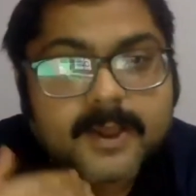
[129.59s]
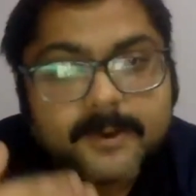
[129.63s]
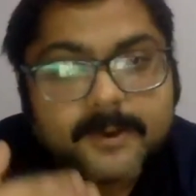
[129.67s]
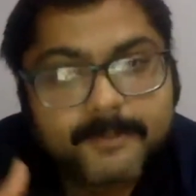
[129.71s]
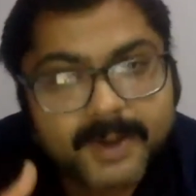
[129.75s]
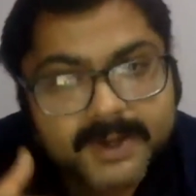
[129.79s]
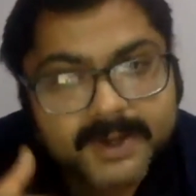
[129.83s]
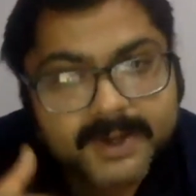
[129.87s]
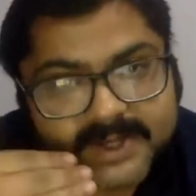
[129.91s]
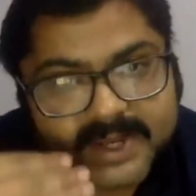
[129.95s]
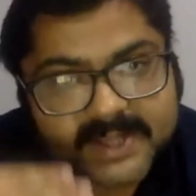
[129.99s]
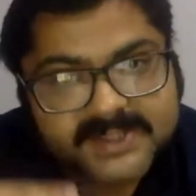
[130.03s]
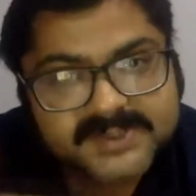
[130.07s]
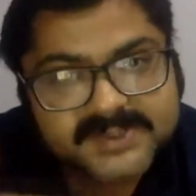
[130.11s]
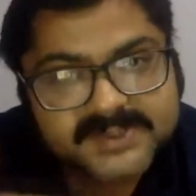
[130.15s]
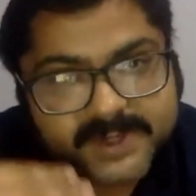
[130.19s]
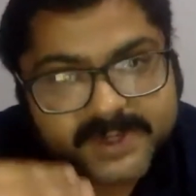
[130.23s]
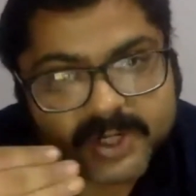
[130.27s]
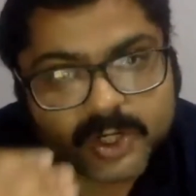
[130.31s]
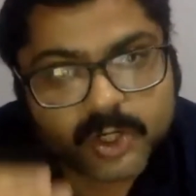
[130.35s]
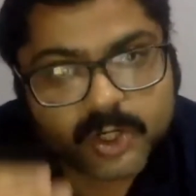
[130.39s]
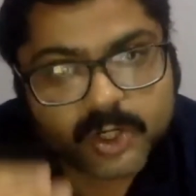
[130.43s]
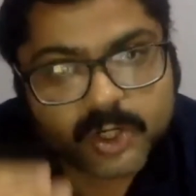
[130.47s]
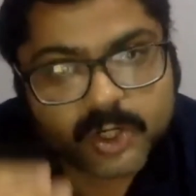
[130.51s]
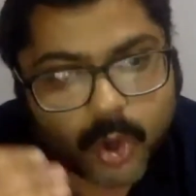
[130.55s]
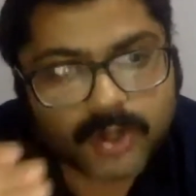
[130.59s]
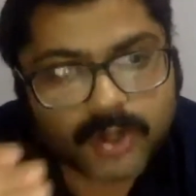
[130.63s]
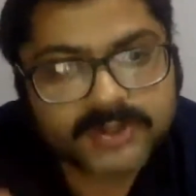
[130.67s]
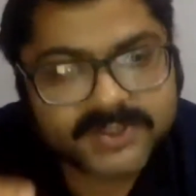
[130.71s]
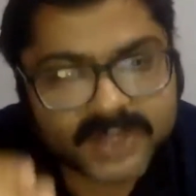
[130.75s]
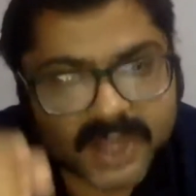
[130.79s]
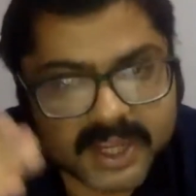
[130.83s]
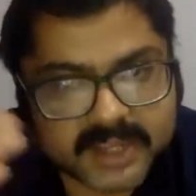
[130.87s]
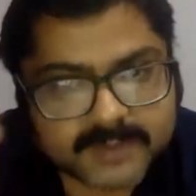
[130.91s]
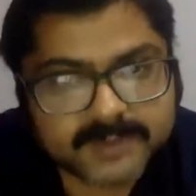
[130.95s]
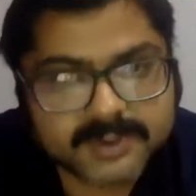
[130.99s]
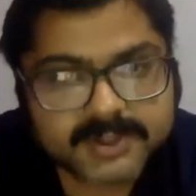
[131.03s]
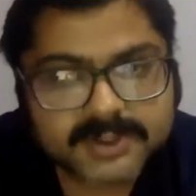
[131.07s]
but it has been long
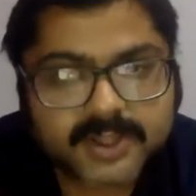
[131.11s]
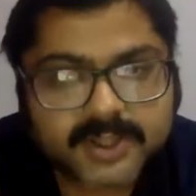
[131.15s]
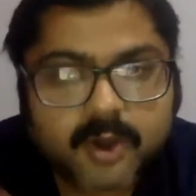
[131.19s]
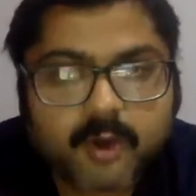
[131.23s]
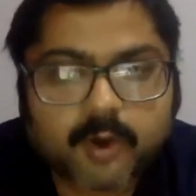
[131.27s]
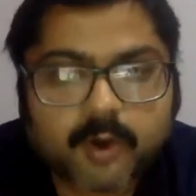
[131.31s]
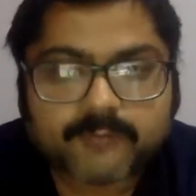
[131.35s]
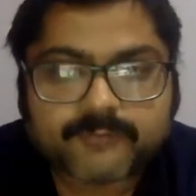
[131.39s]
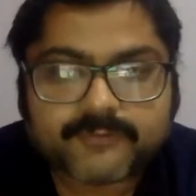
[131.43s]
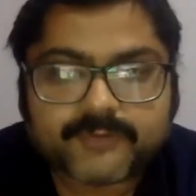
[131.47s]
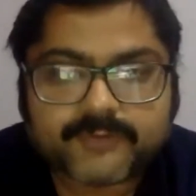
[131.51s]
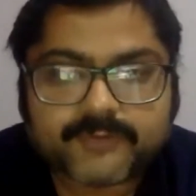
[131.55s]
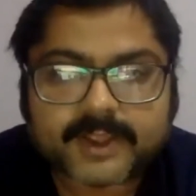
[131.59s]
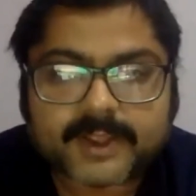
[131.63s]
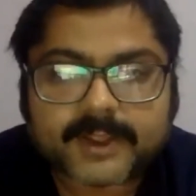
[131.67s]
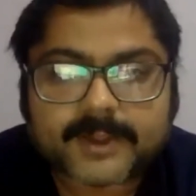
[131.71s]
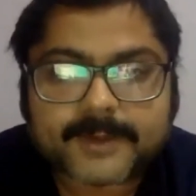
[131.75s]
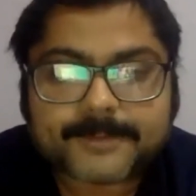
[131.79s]
time in the offing.